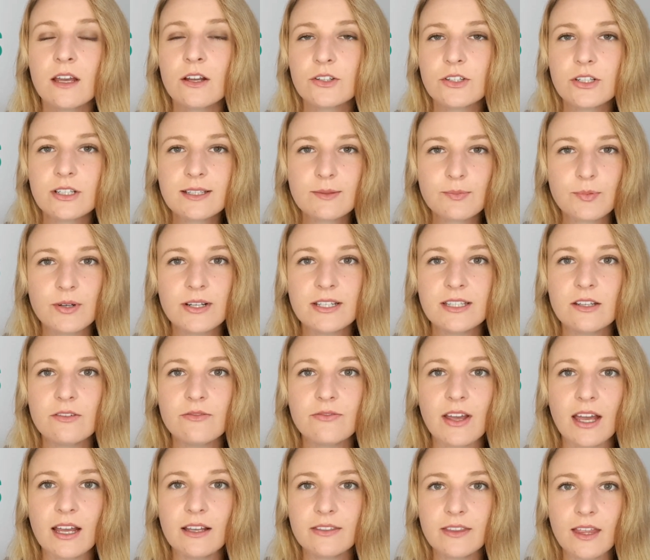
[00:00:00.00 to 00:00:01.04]
to express the
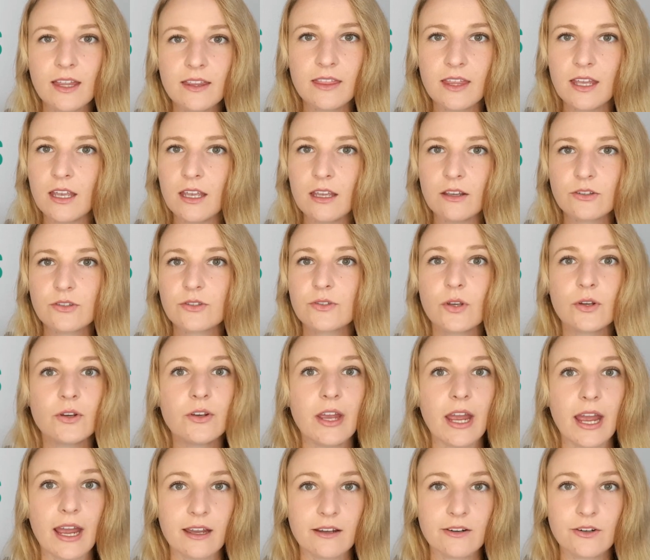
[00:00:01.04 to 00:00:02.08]
fact they're so
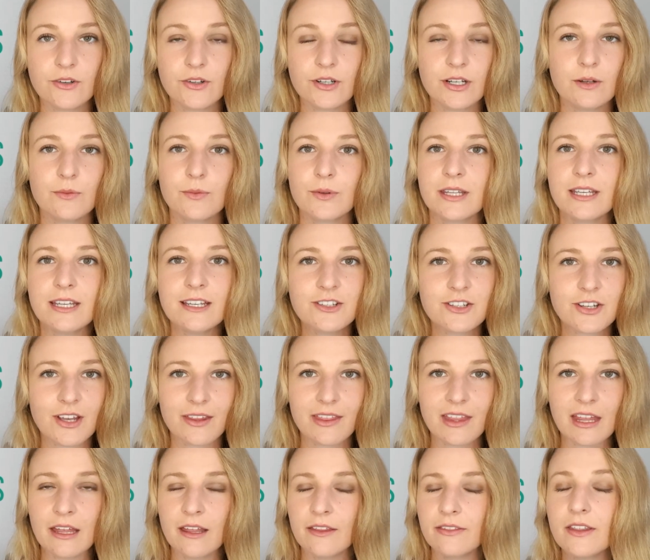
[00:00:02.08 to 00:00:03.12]
angry with each
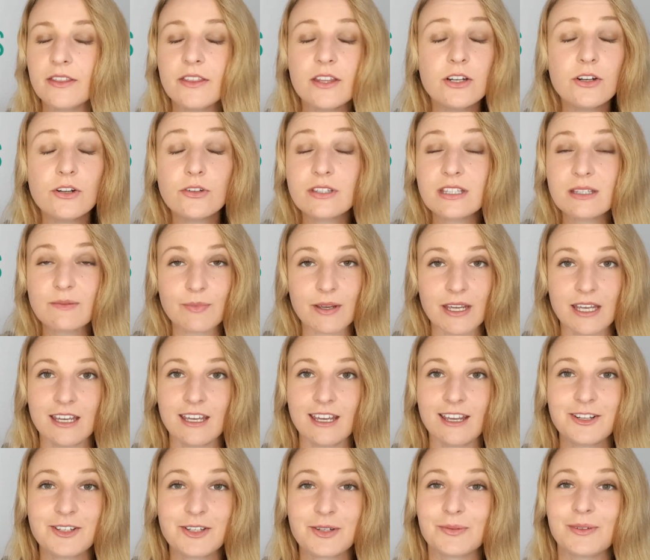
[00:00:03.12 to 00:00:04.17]
other that they're not
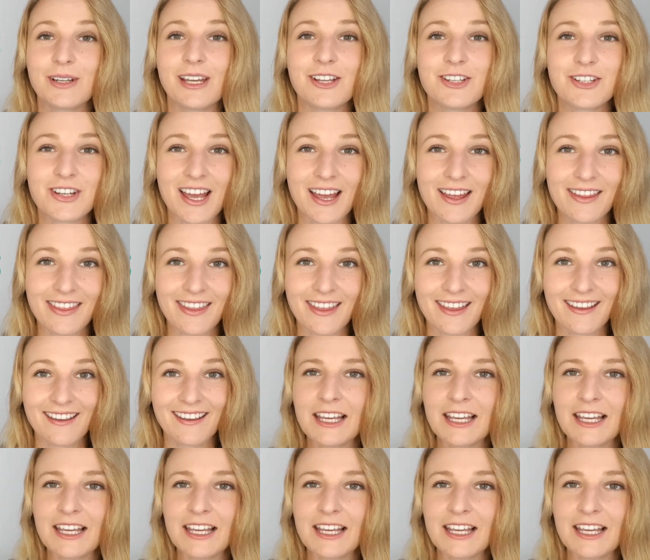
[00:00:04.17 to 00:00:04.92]
speaking to each other.